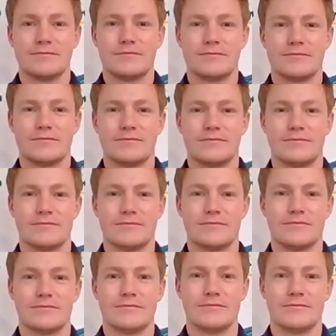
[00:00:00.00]

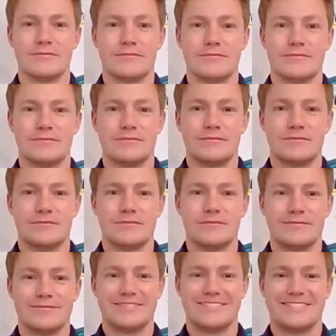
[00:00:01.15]

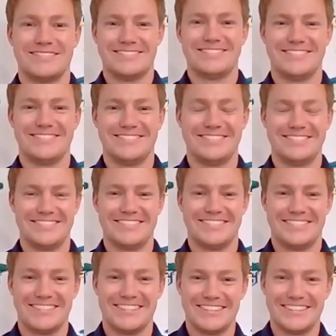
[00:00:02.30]

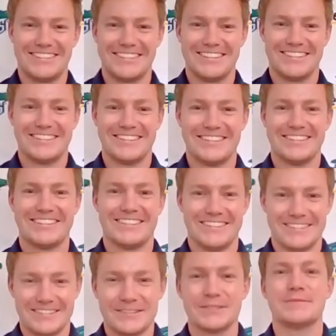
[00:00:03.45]

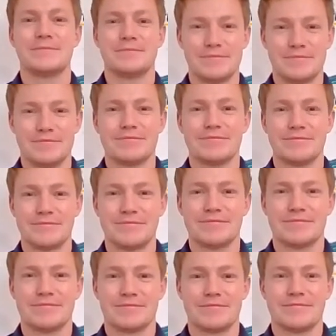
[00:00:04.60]

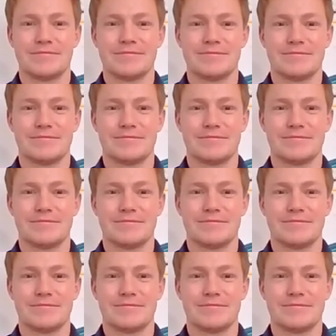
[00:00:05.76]
No words are spoken by the person on screen.